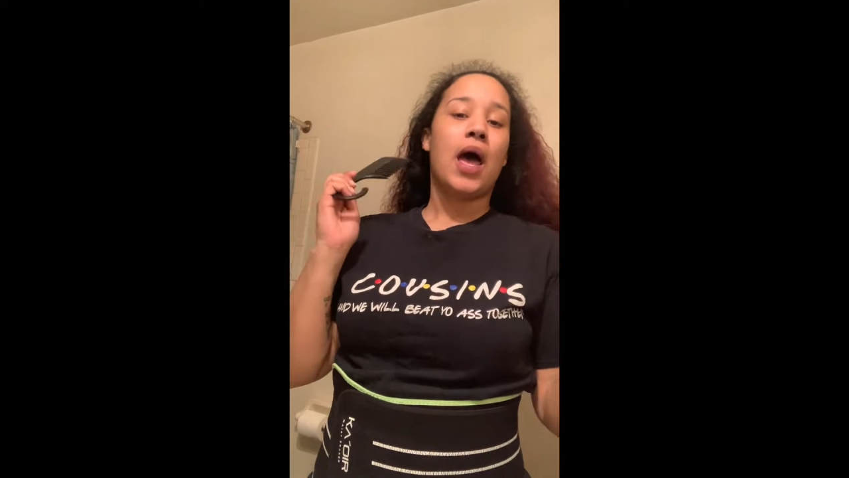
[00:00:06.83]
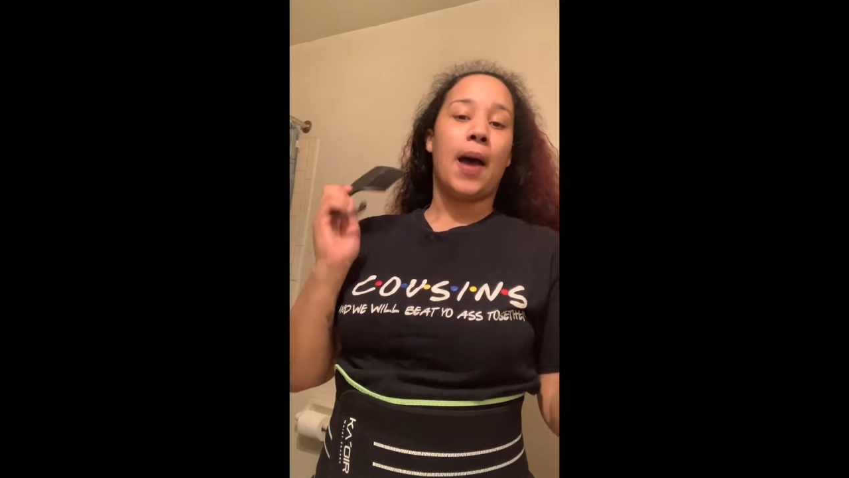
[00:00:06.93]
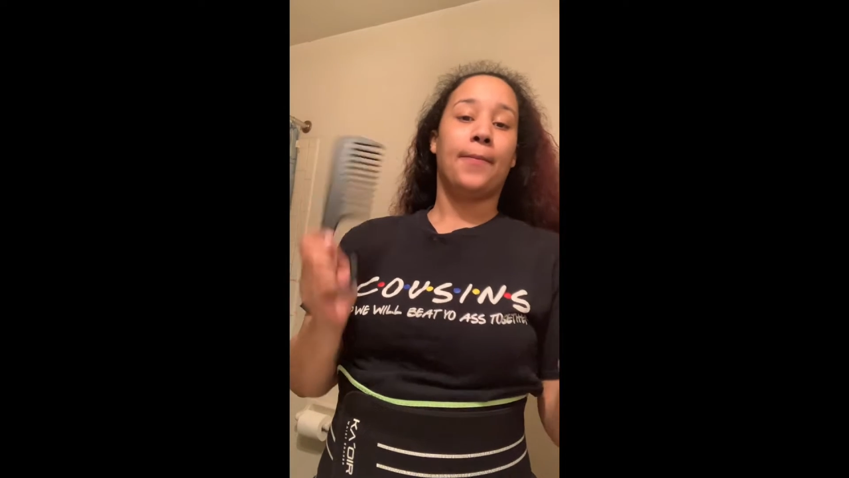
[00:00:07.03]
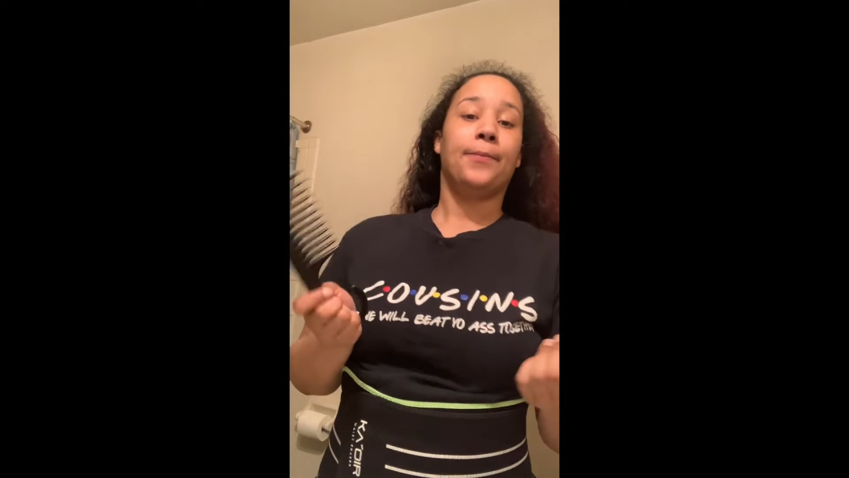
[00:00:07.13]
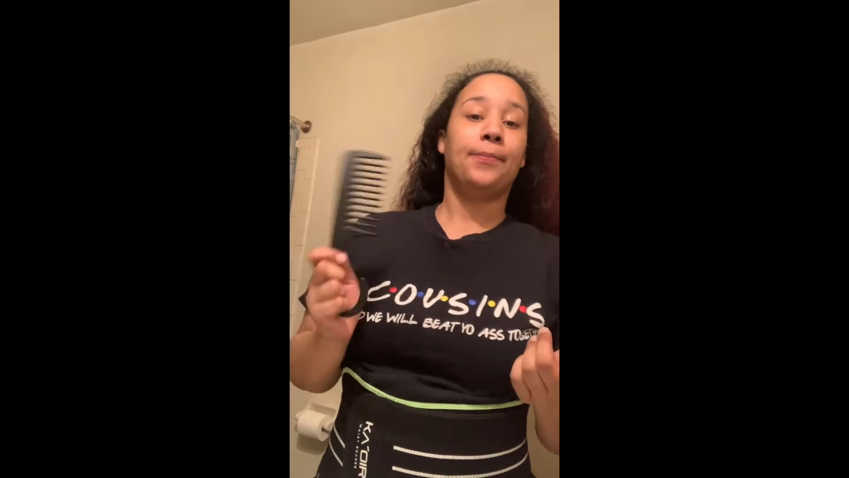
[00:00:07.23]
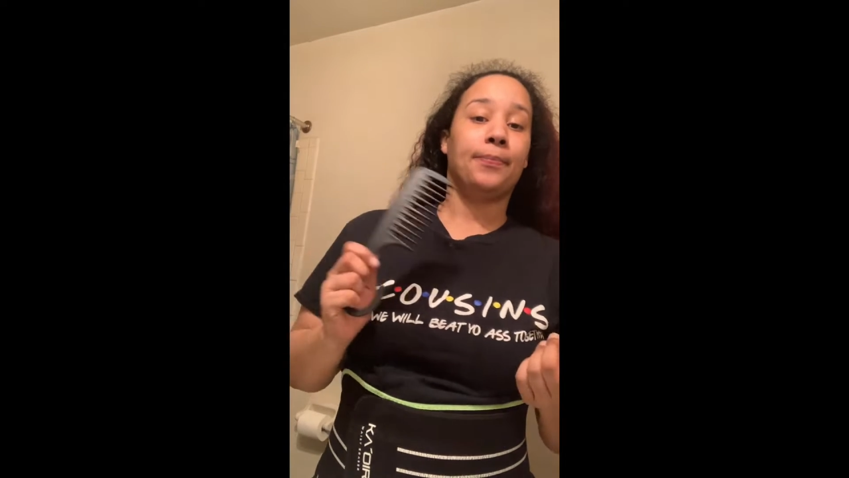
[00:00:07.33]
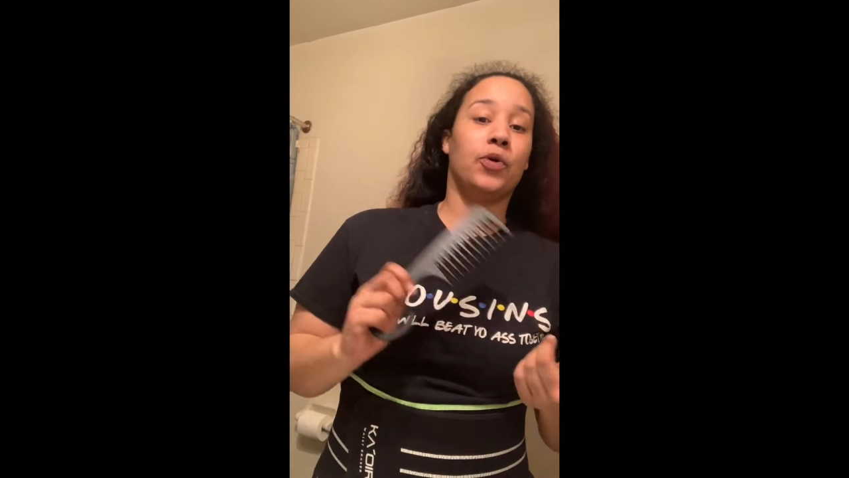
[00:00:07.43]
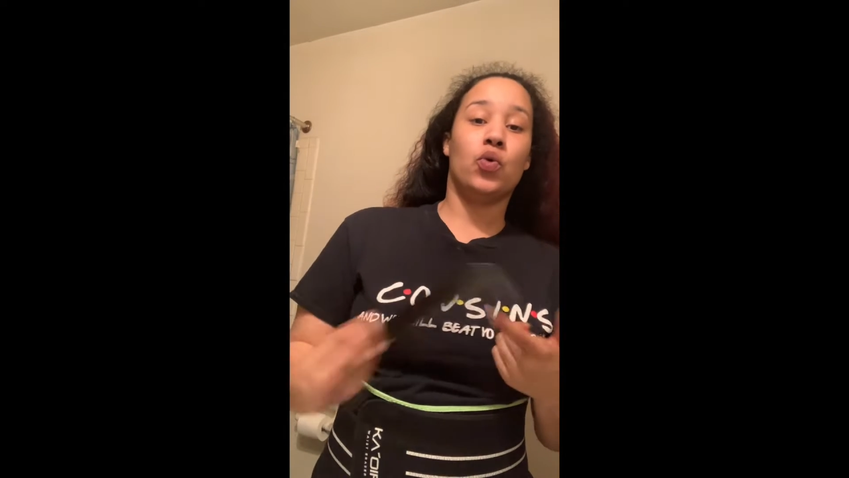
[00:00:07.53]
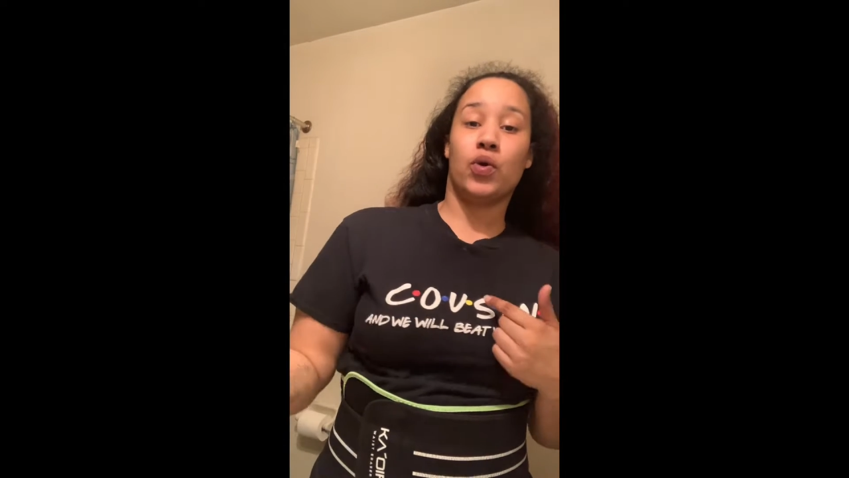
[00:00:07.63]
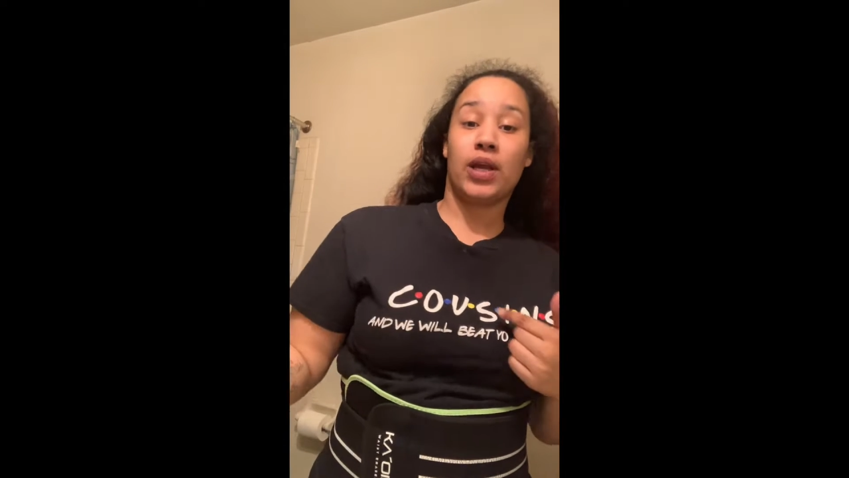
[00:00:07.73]
I'm
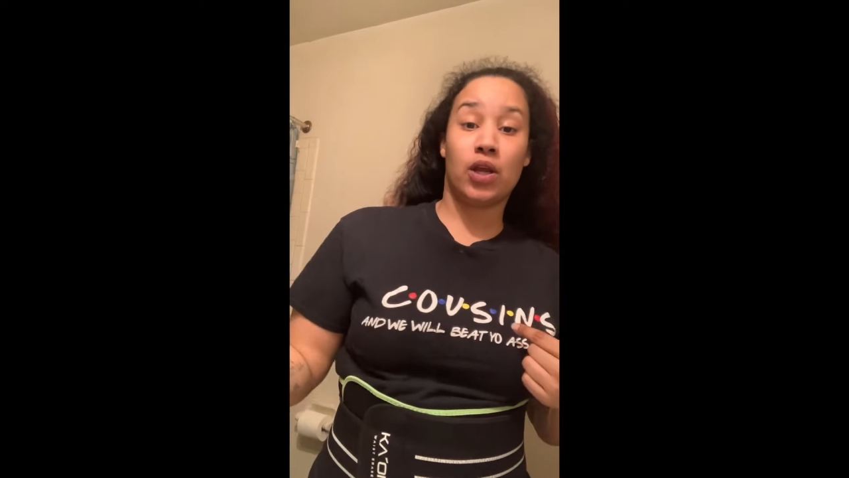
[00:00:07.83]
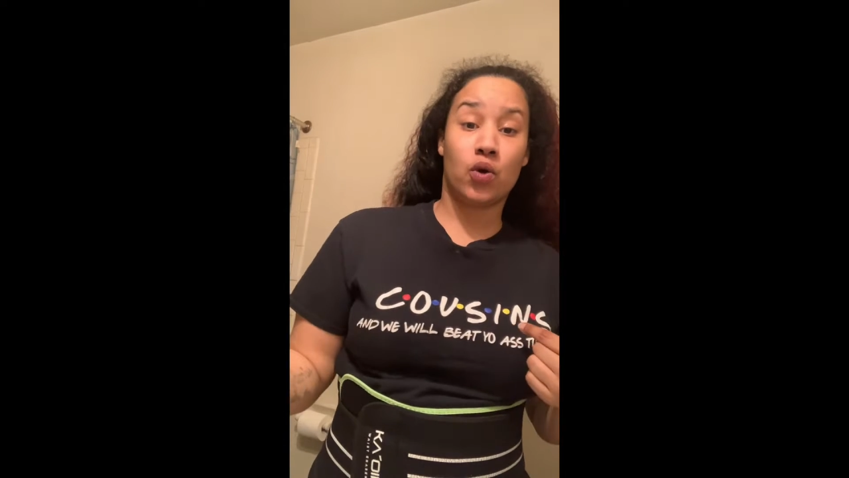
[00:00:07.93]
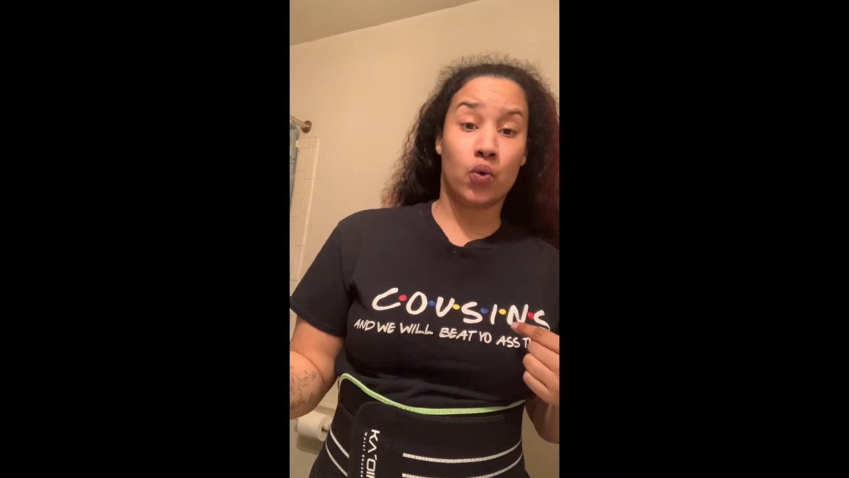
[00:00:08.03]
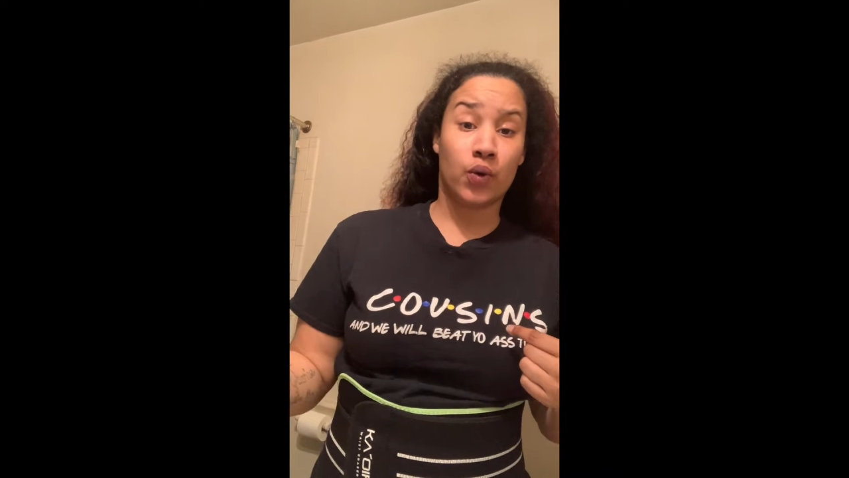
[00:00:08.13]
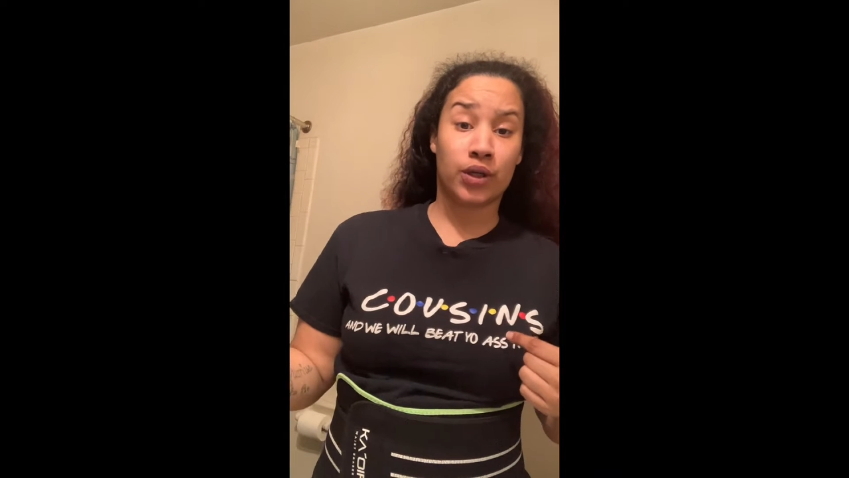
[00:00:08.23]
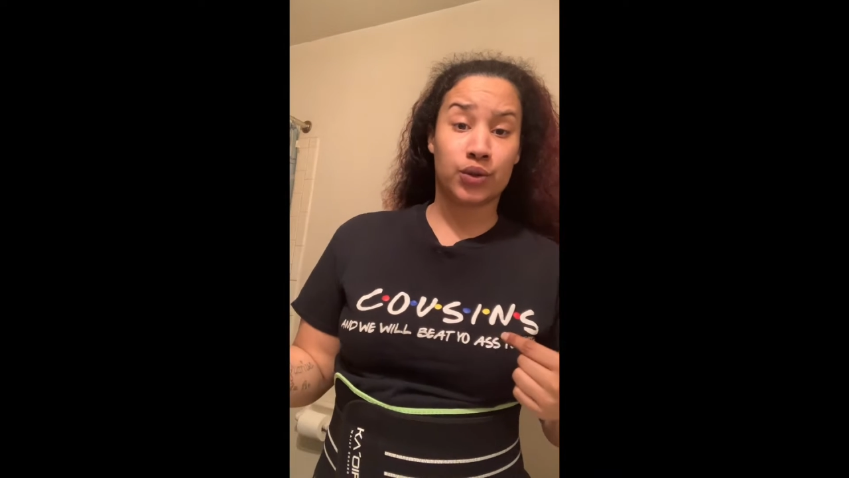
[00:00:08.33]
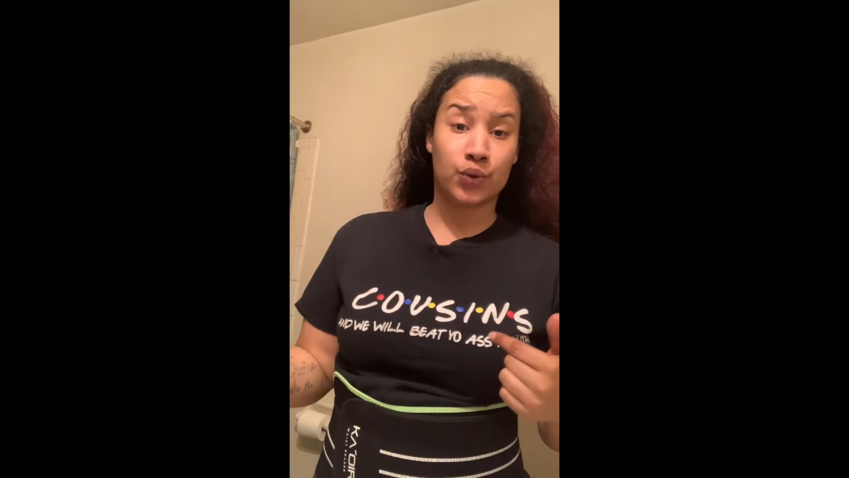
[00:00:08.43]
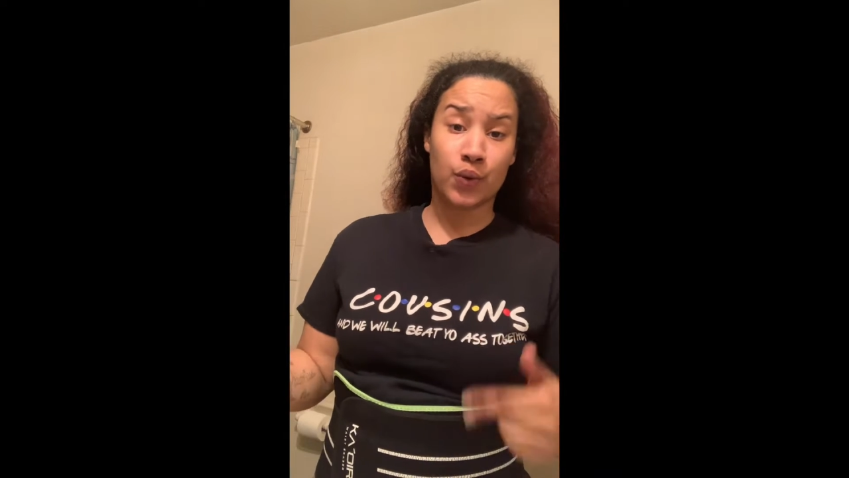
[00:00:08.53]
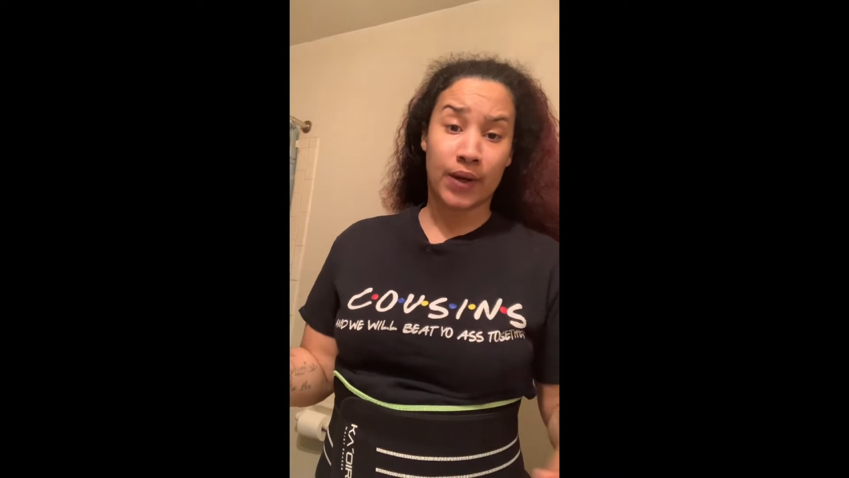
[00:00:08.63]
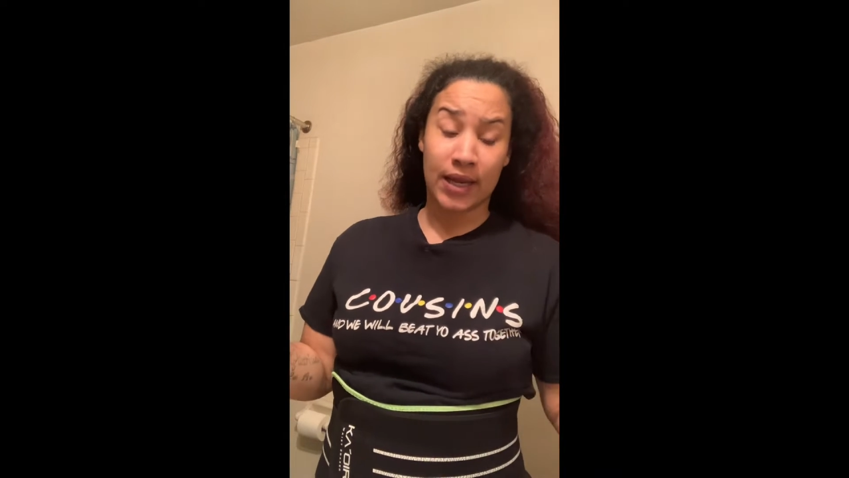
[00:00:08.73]
going to
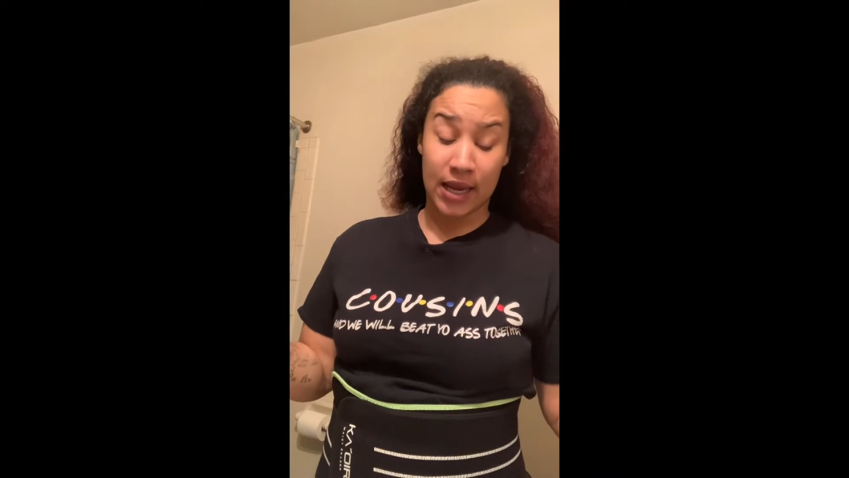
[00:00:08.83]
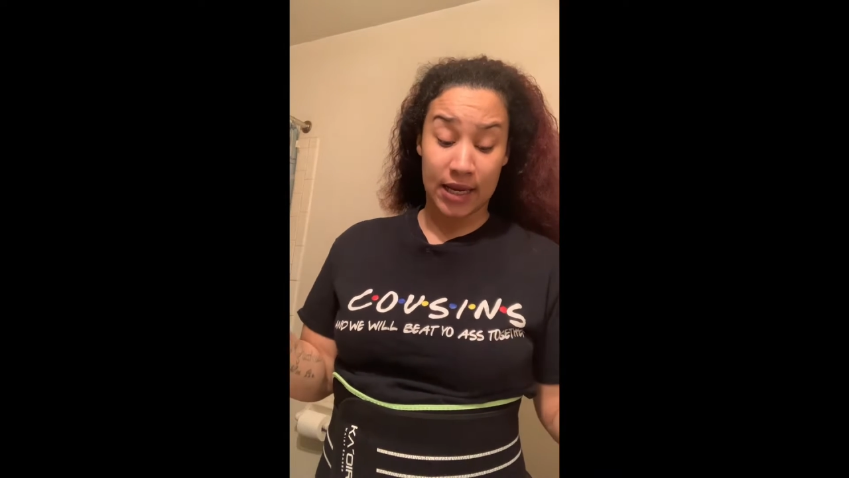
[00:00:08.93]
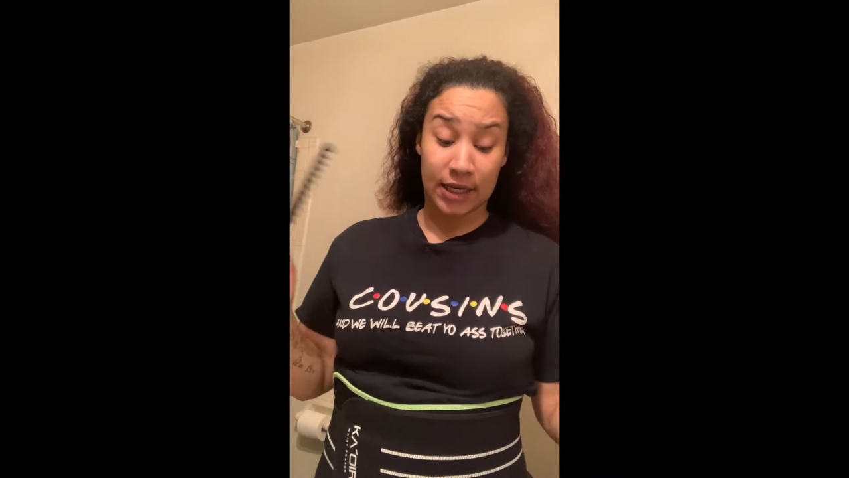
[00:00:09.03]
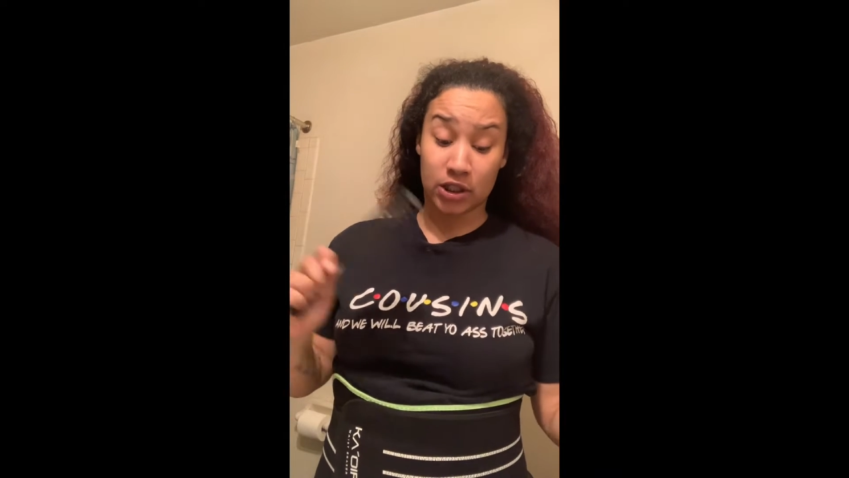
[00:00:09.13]
go ahead